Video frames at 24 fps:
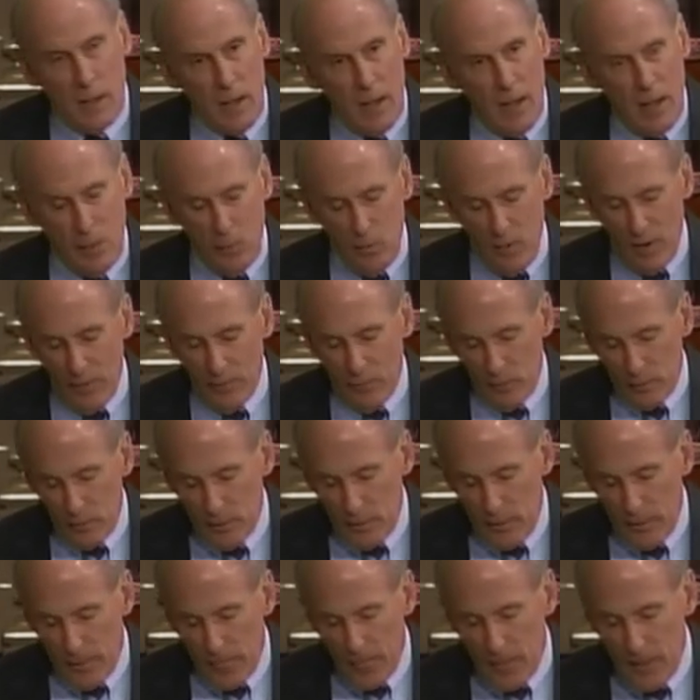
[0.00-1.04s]

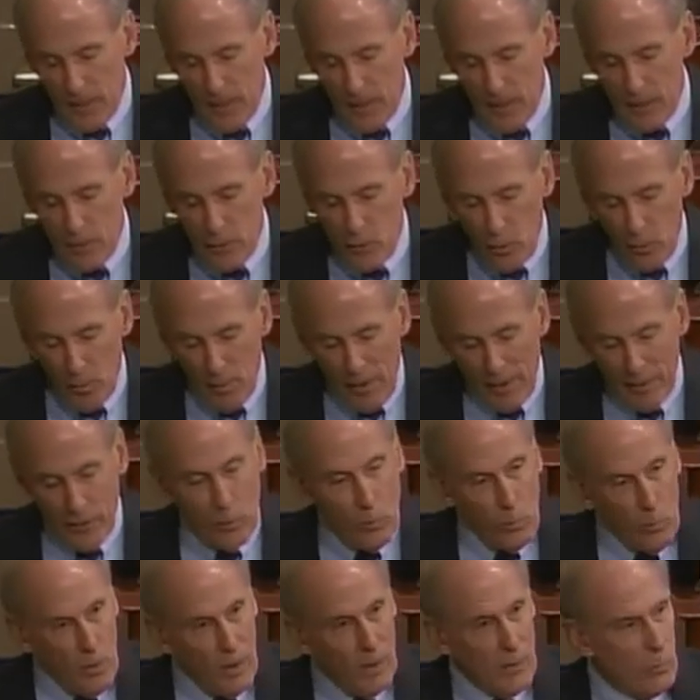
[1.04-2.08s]
However, no
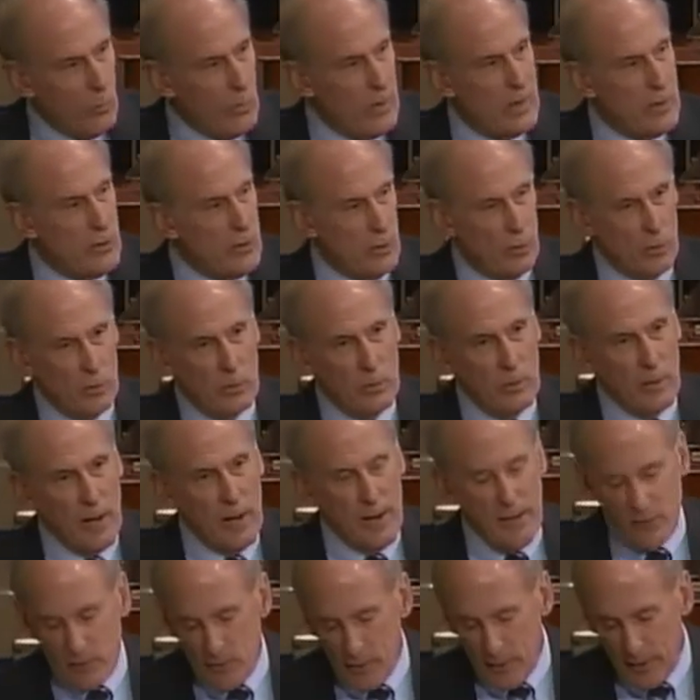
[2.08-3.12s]
matter what we do
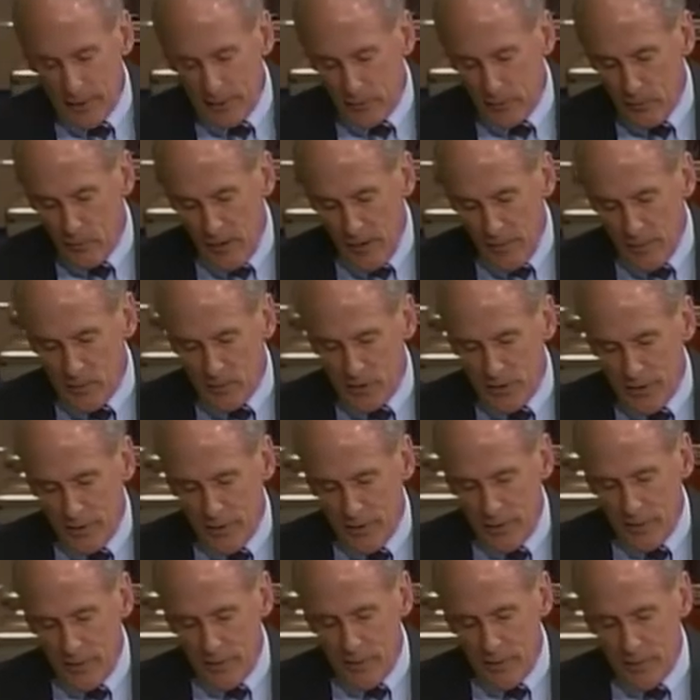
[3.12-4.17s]
as elected
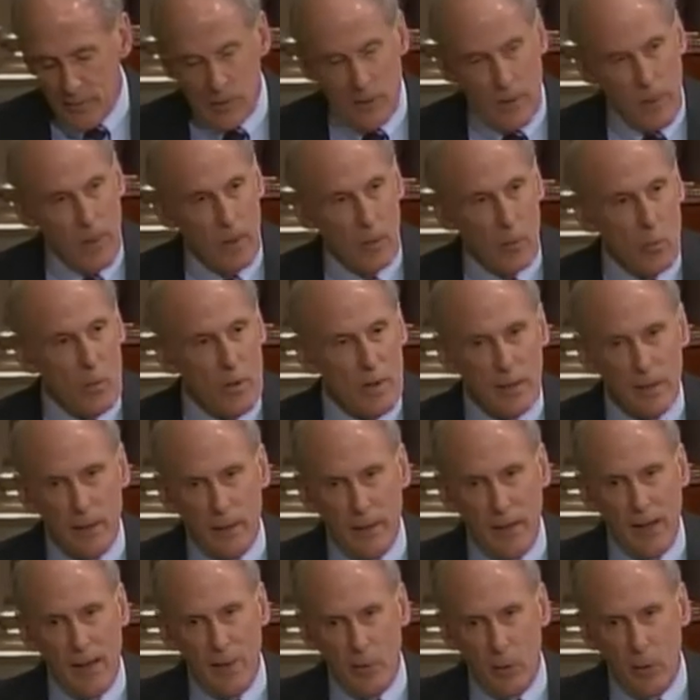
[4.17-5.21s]
representatives, we
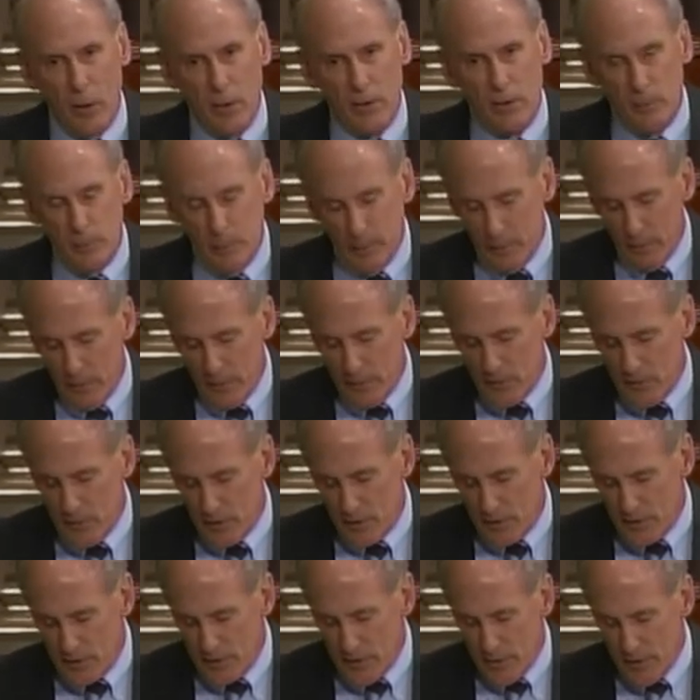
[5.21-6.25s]
cannot ultimately
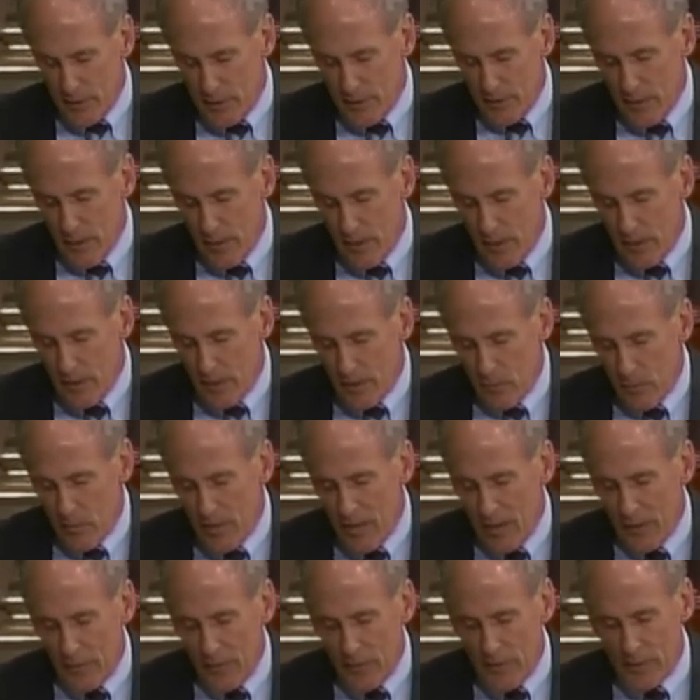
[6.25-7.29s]
succeed
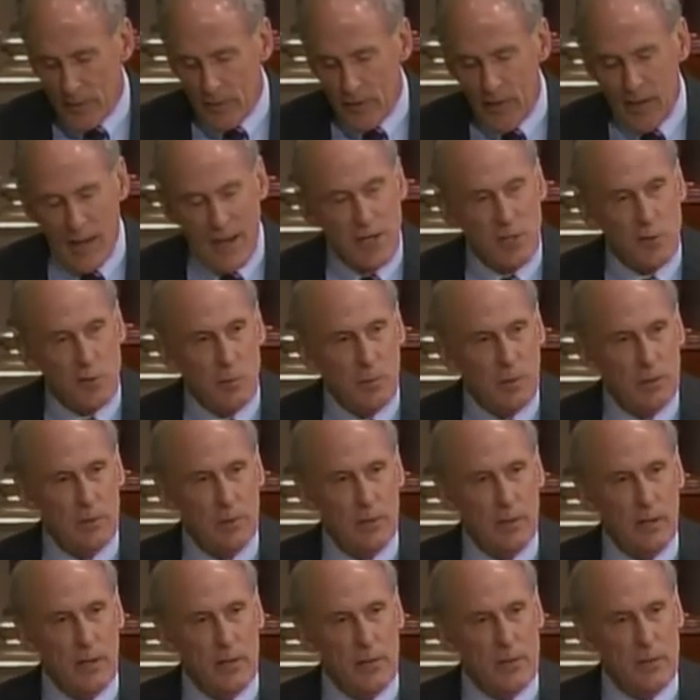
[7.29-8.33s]
without the engagement
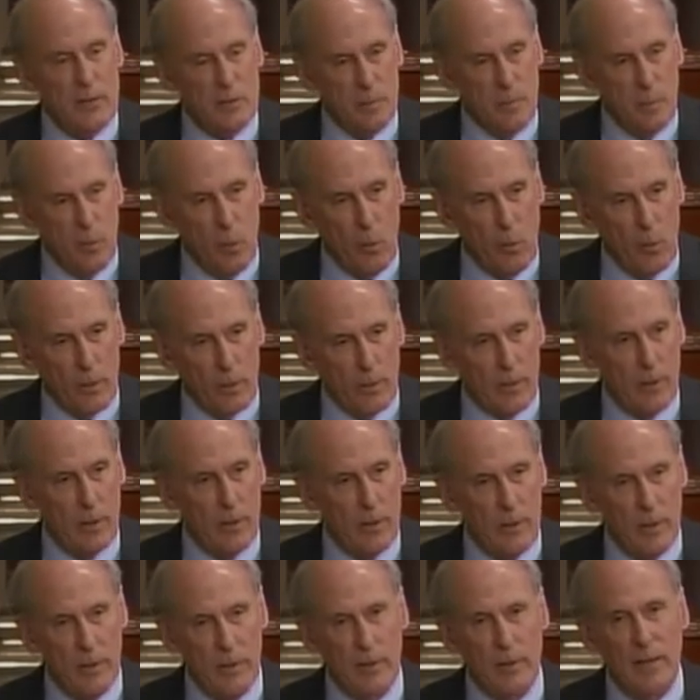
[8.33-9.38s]
and the support
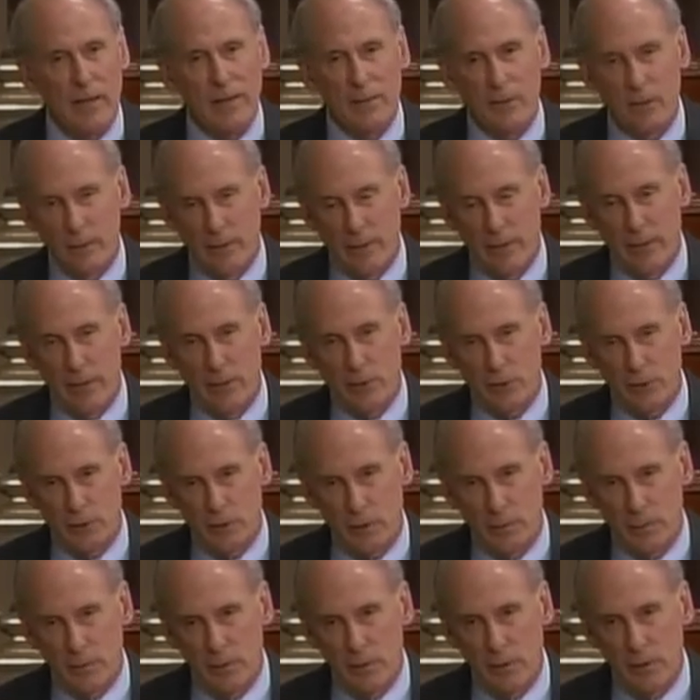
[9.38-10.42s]
and the
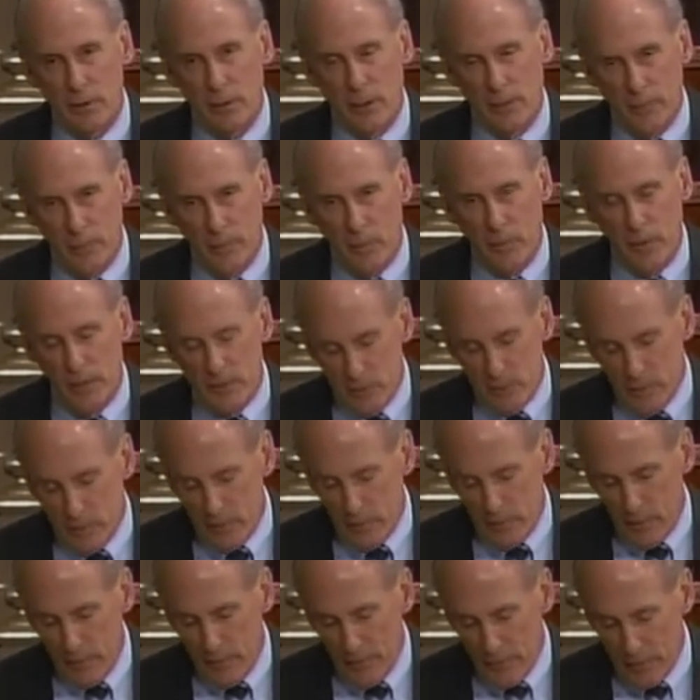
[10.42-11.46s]
leadership of the
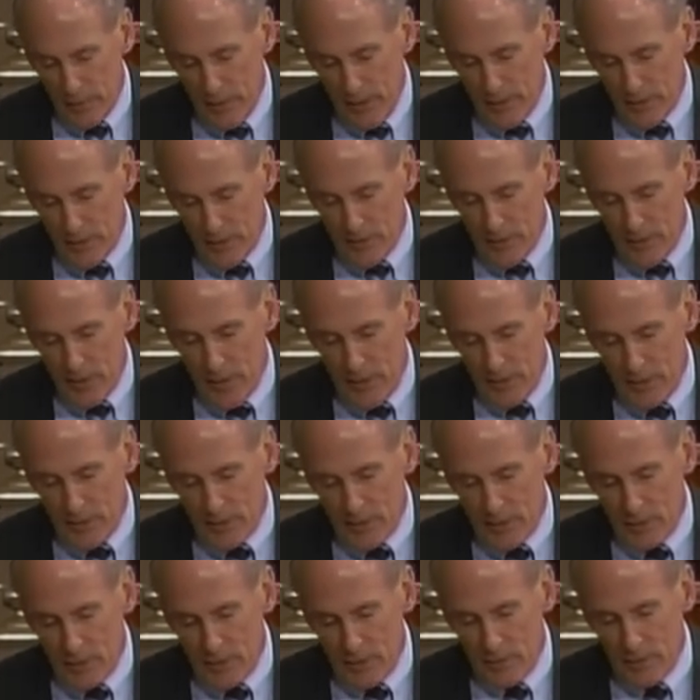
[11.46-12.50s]
President of the United
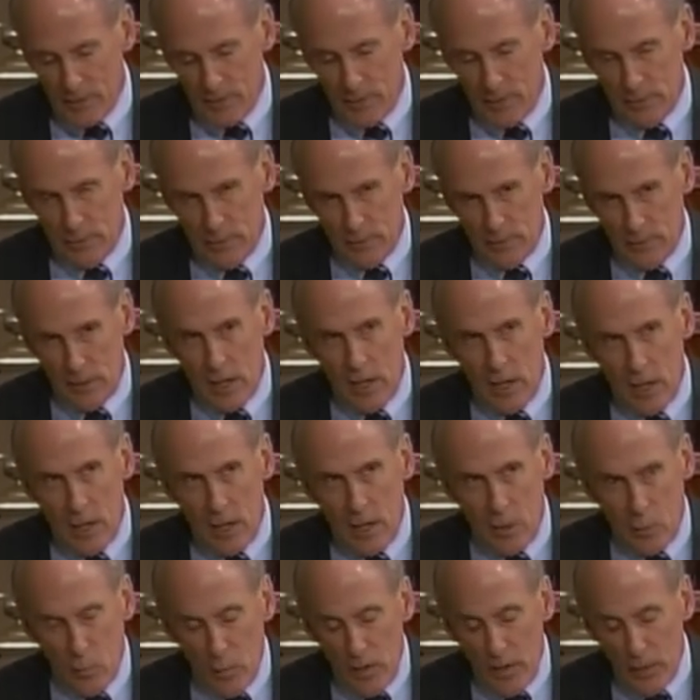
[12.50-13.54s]
States.
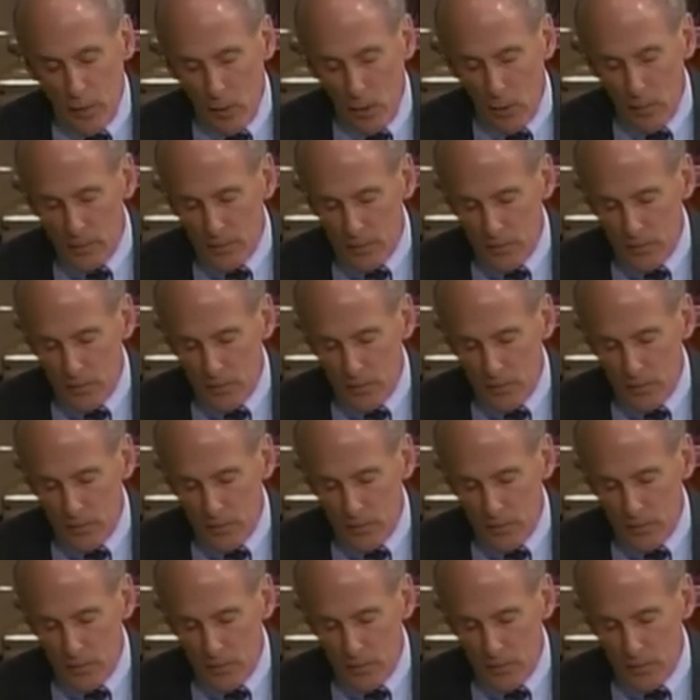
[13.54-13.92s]
We know